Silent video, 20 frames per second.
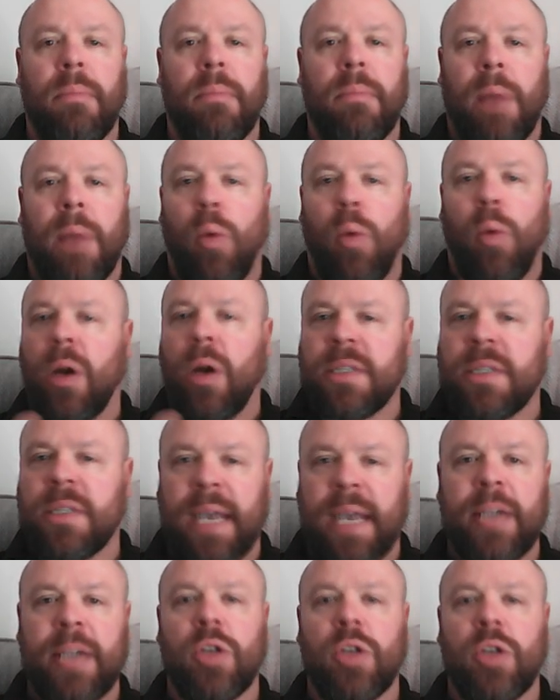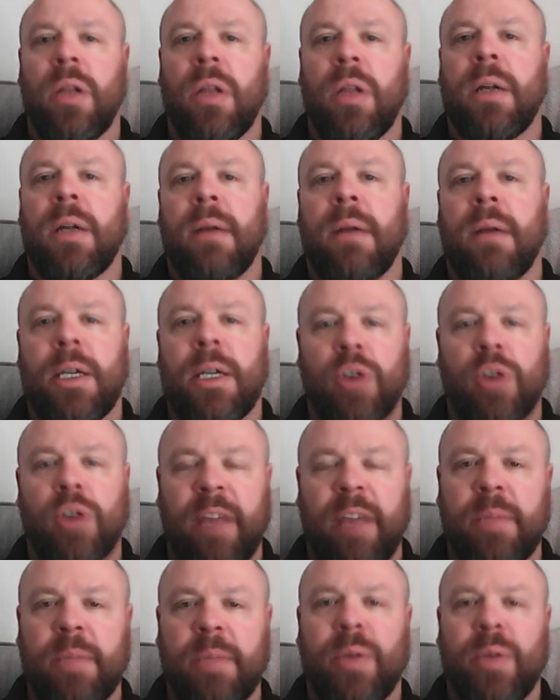my work schedule, I, I,
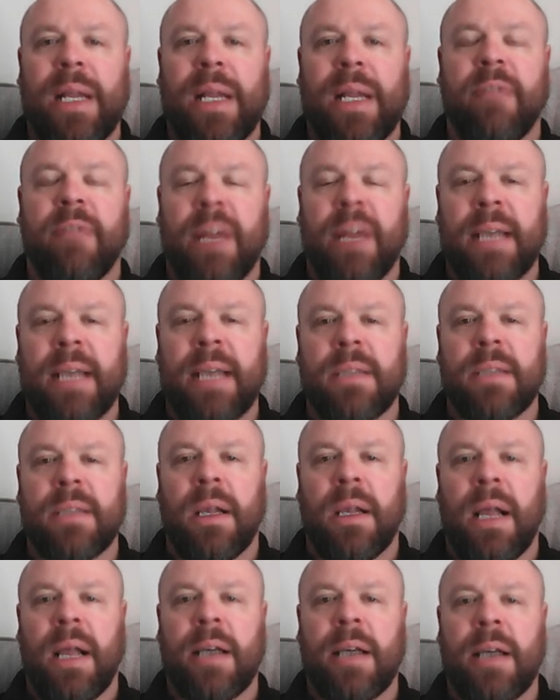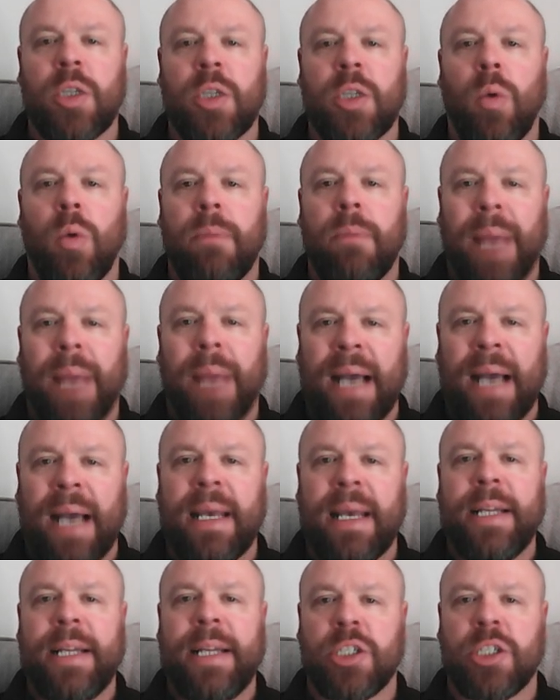drive between Inverness and Glasgow and back
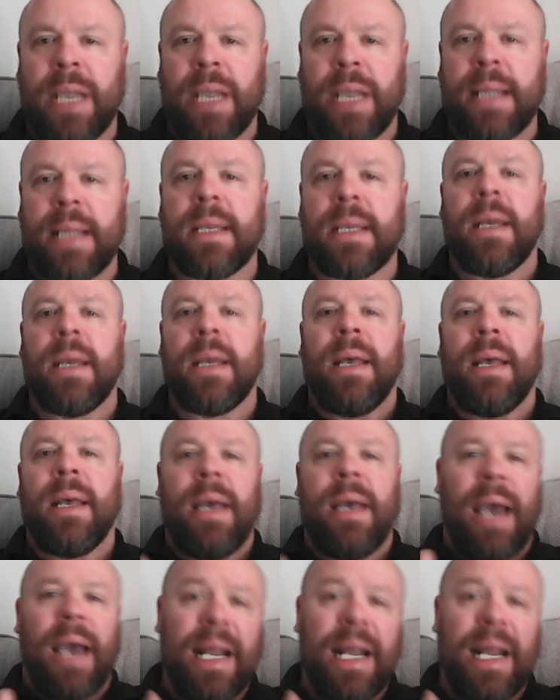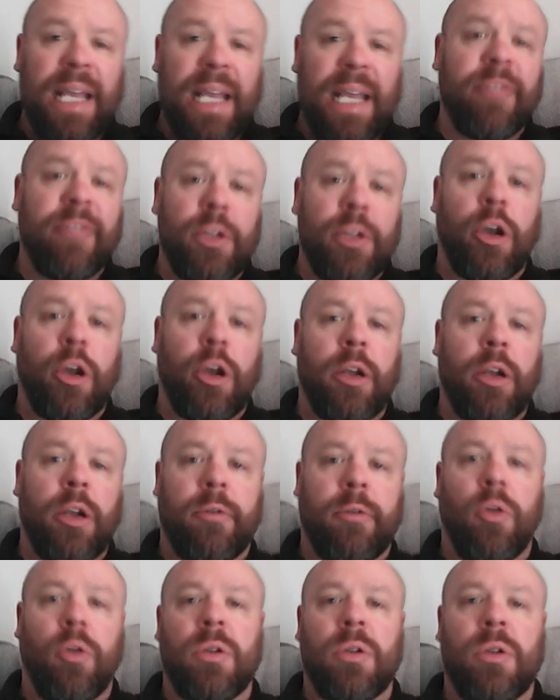each night. And even down
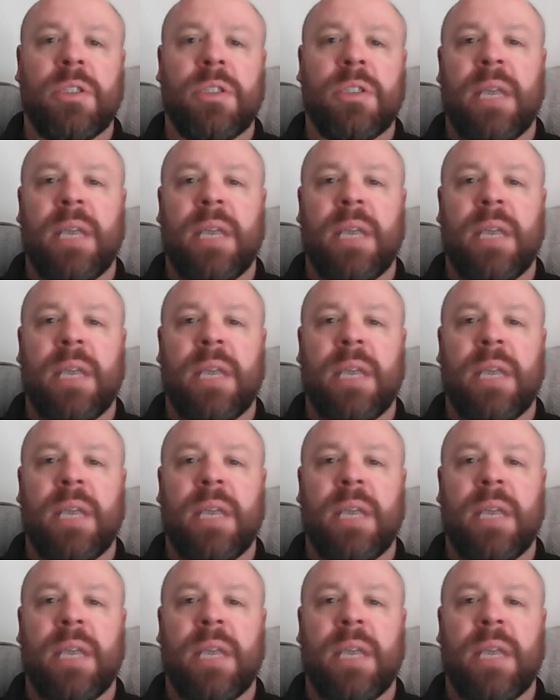across, uh,